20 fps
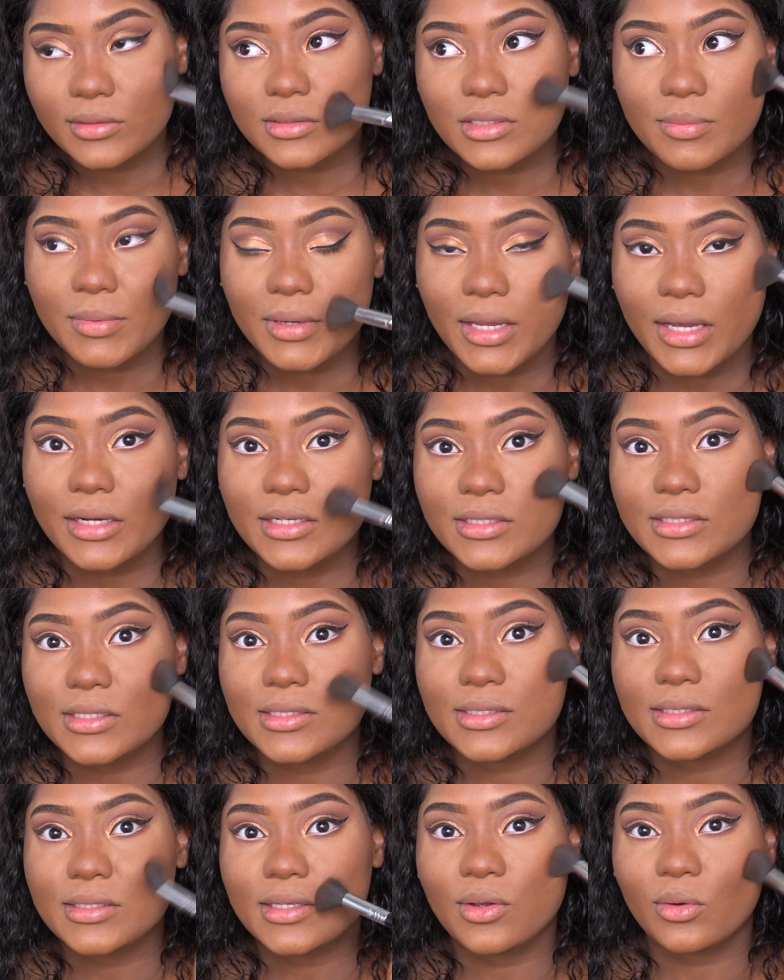to be honest,
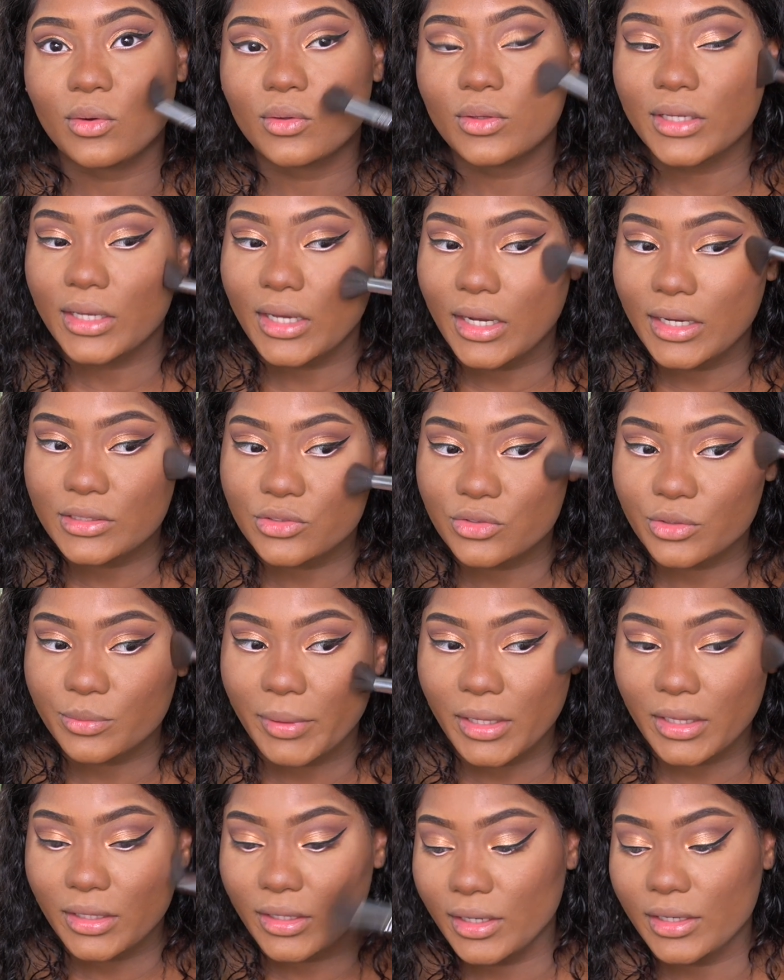this is the only contour
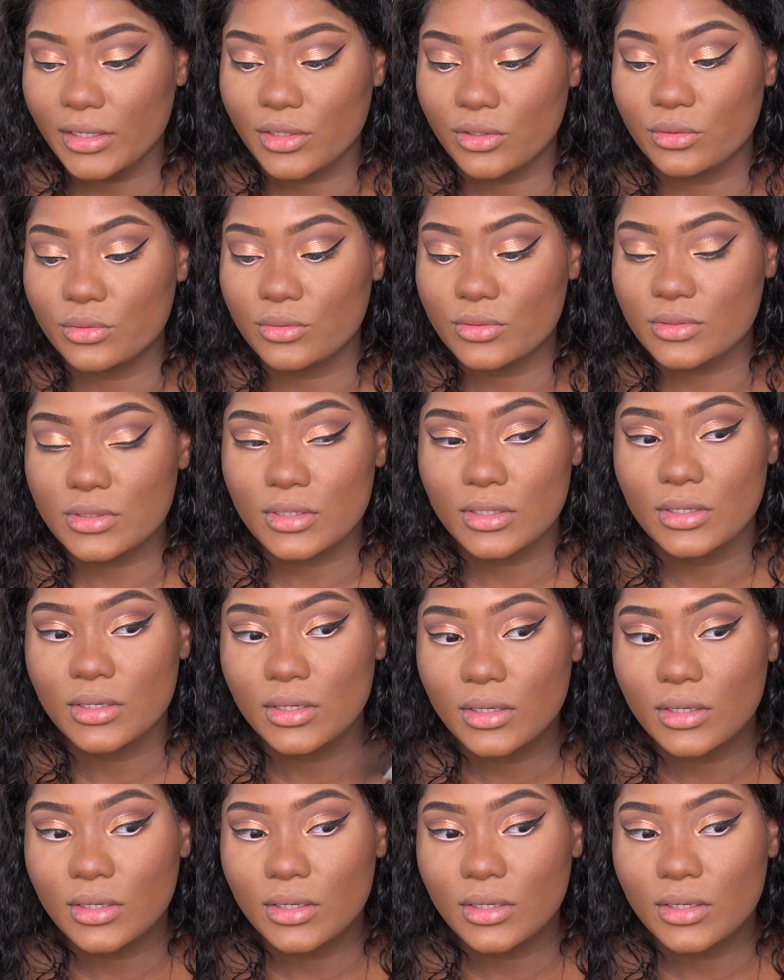palette I use.